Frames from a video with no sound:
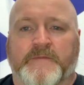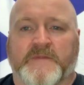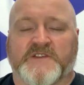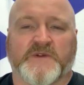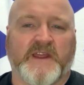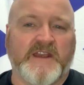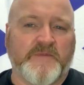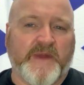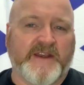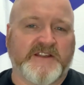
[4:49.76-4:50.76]
So
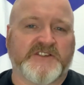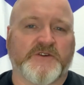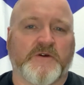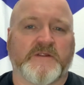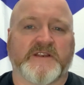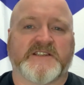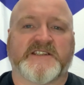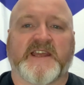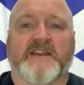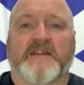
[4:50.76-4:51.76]
Independent Scotland
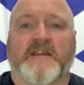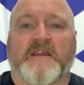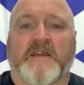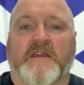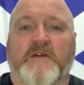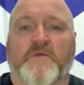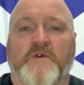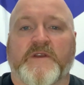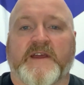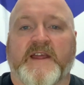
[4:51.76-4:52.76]
said it
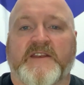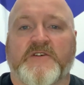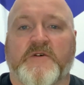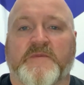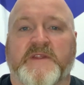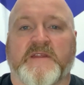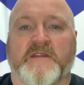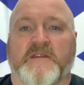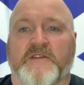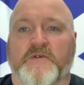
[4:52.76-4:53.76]
would adopt
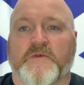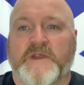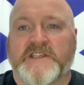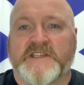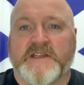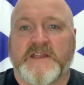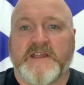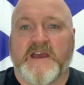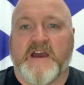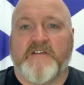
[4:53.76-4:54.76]
the
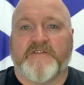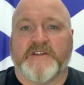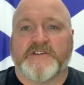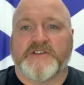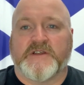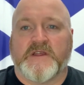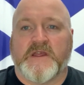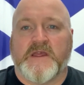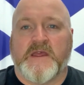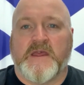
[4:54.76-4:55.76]
OECD average
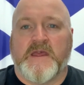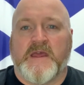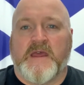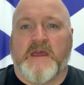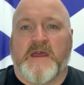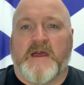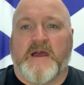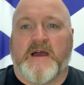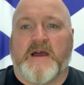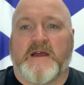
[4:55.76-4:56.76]

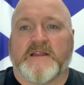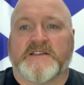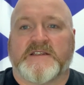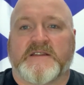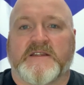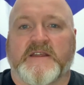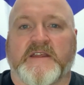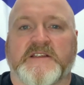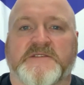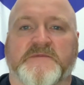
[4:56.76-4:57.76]
as
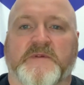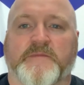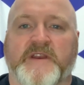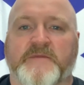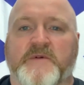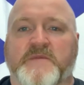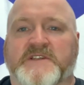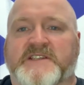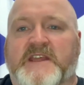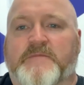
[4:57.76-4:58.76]
its minimum
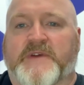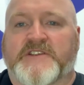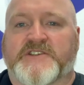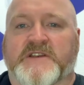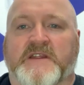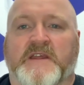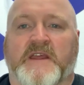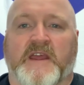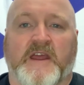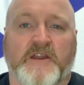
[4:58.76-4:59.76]
state pension,
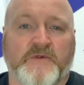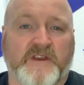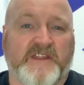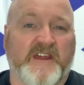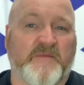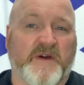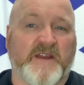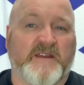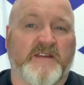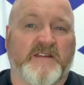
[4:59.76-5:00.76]
and it would
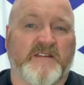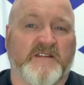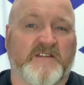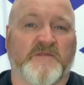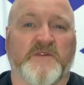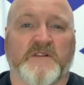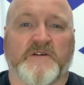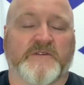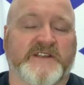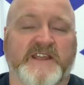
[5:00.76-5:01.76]
thereby double
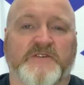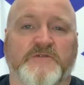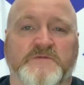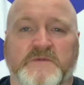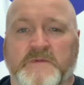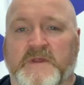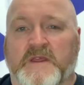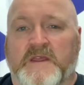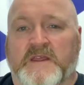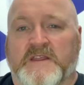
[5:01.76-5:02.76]
or take home
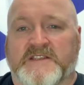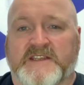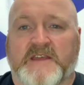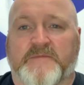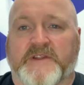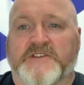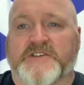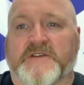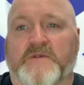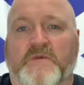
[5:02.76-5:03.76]
state
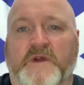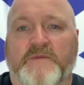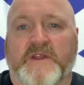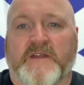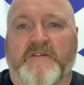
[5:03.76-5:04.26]
pension when we get